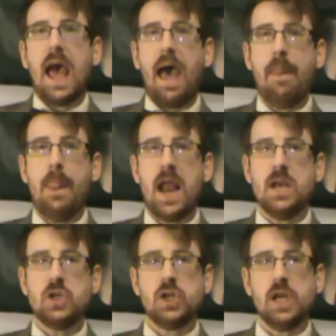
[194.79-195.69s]
and
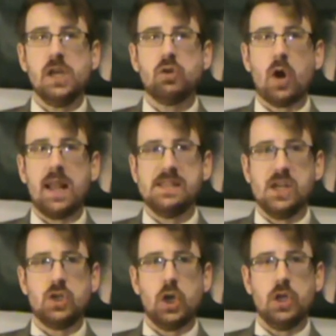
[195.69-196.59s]
then she
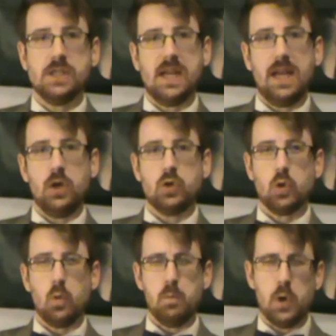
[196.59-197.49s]
transitions
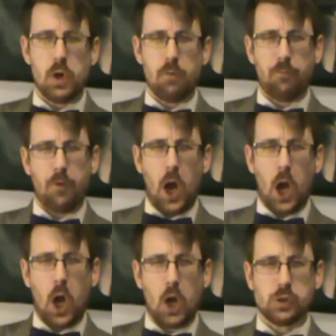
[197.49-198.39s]
into mean
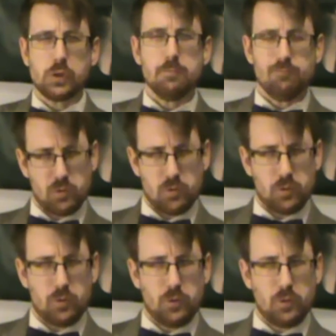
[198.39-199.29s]
face,
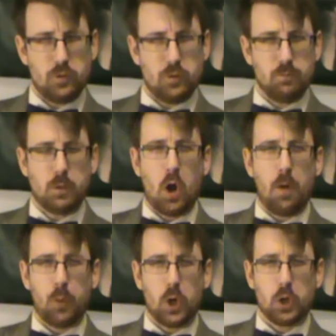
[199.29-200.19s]
I'm
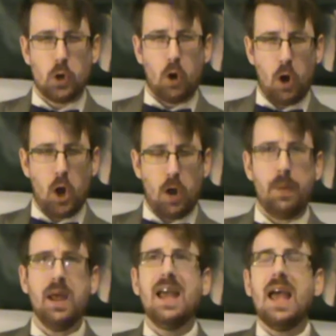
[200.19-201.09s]
gonna break your arm,